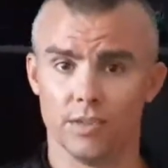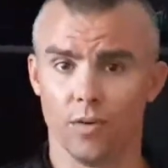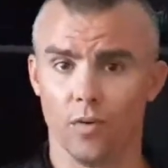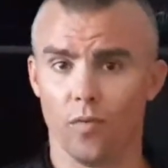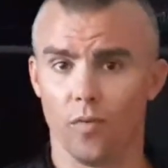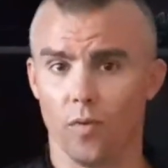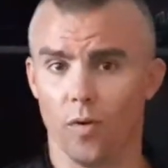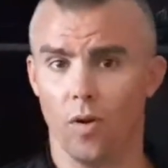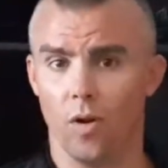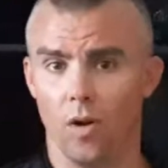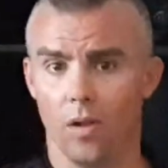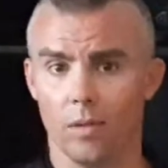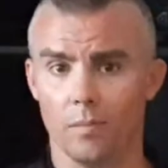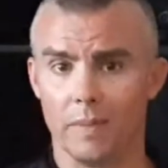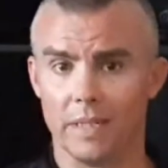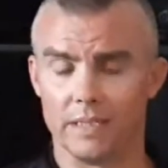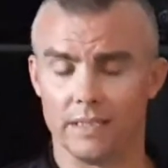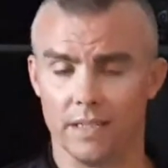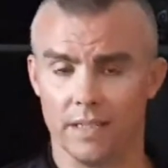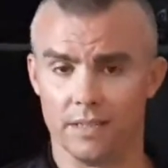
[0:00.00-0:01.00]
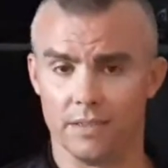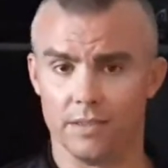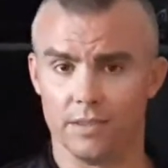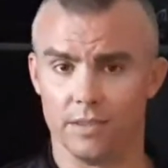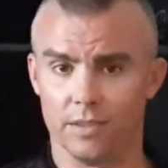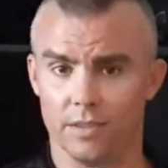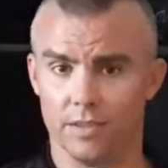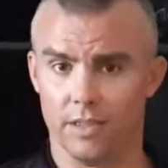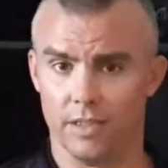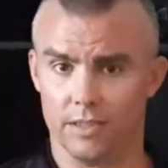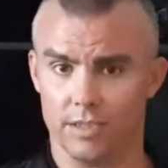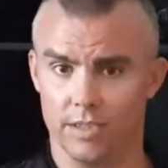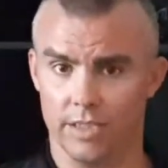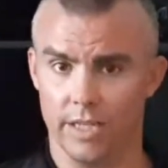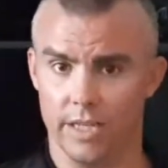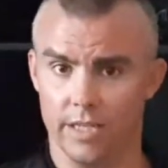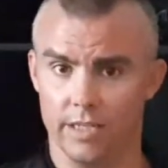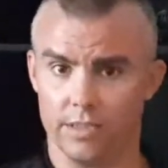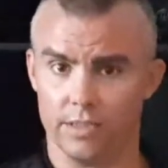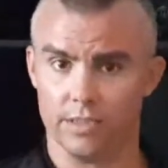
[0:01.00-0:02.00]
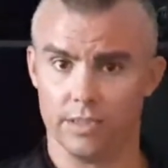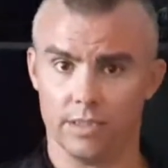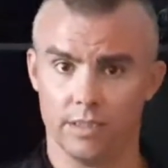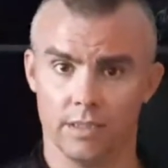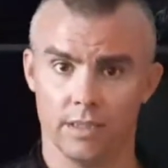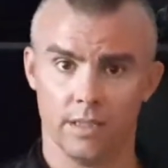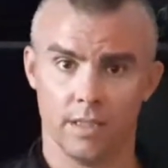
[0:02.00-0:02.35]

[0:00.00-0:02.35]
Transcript: overall, and my 10th year in education.